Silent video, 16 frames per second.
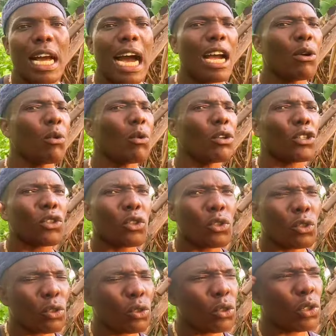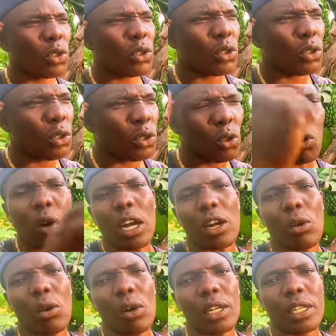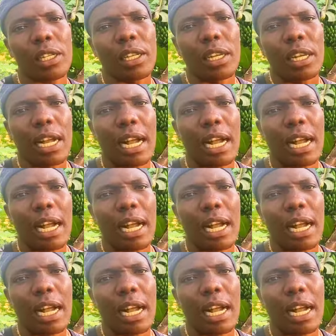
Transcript: I was so annoyed